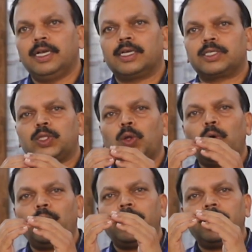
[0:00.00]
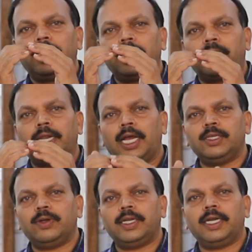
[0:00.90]
slowly,
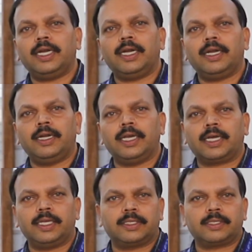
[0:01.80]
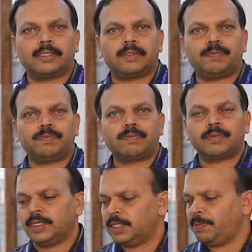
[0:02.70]
gradually decreases.
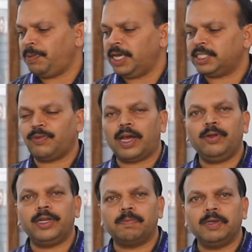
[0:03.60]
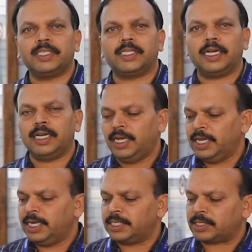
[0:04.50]
The pH value, it means that
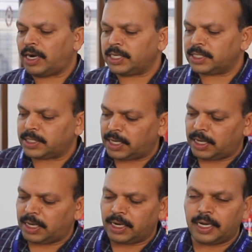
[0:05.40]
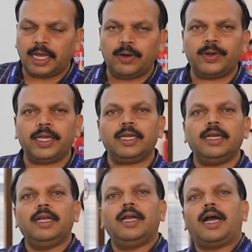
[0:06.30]
it starts
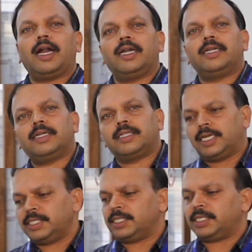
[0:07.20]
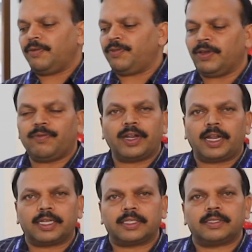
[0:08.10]
diluting, and that is the safety
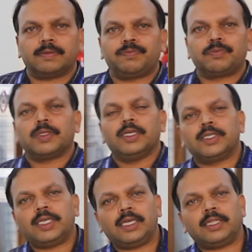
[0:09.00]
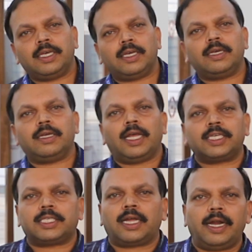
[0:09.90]
variance. See, the
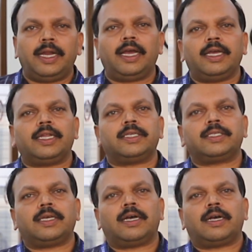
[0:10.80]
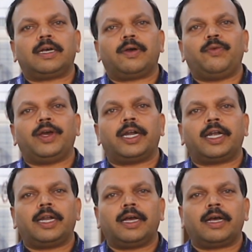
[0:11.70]
next idea is we
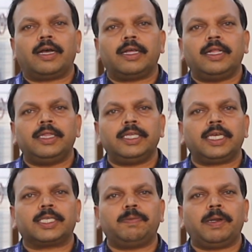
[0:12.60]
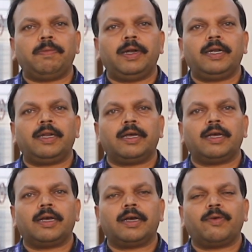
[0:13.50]
are in this experiment
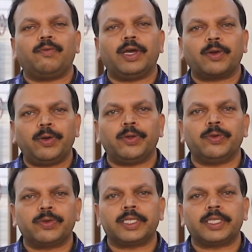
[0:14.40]
we are going to use